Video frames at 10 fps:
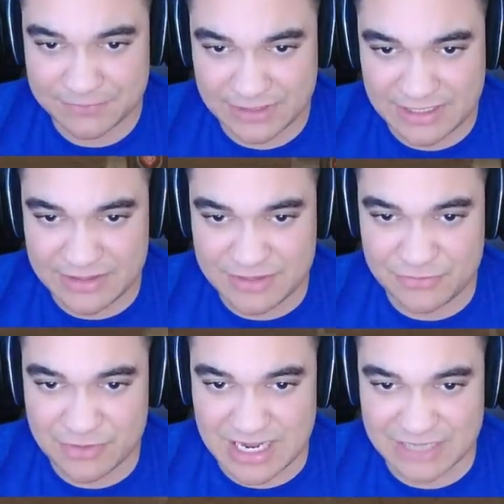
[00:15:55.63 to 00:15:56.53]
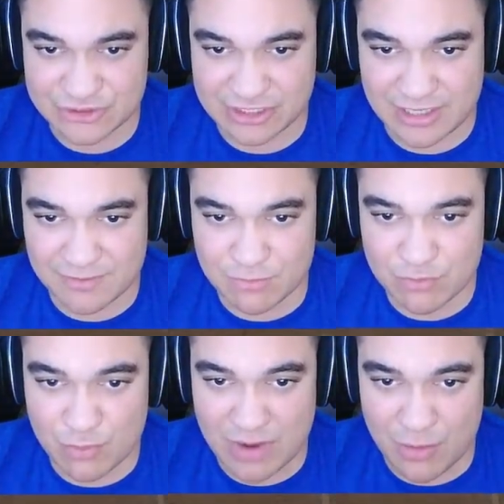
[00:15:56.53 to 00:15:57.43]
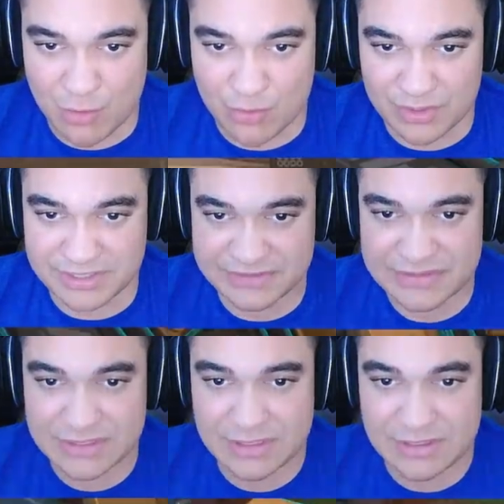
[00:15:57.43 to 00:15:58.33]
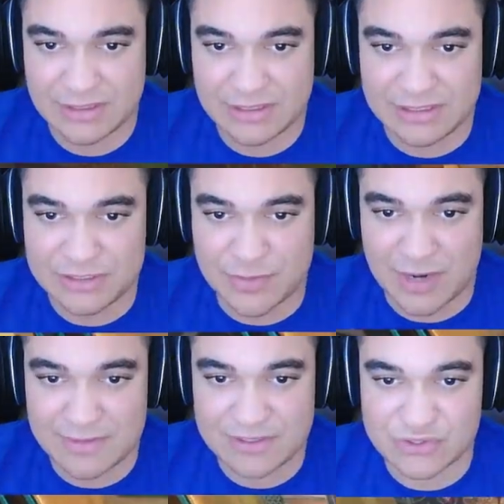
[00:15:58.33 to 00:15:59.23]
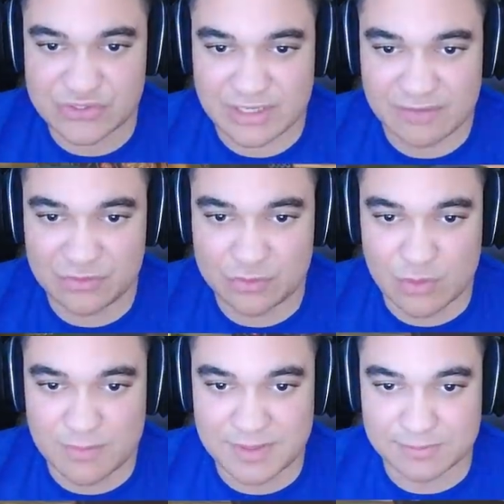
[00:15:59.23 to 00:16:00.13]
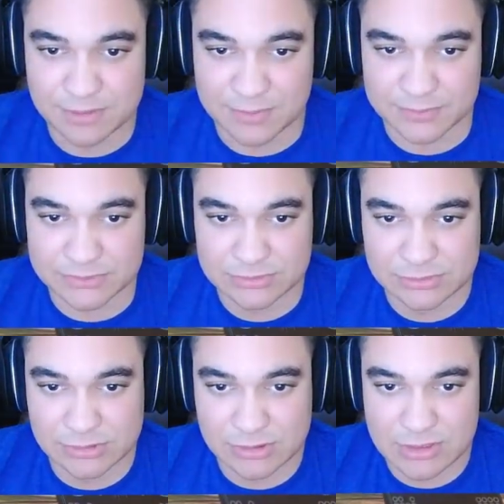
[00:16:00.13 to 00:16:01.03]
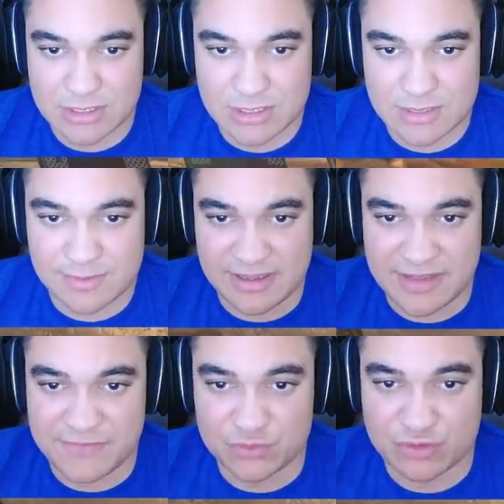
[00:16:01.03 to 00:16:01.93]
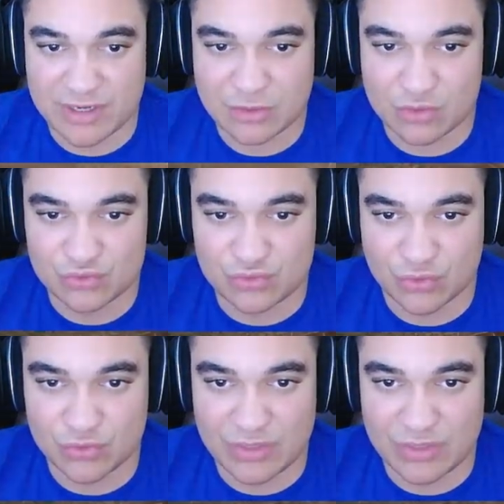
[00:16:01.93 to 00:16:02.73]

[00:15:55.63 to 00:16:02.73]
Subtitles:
and if you actually kind of move around with it, you probably just kind of do one big bump. But if you're trying to control the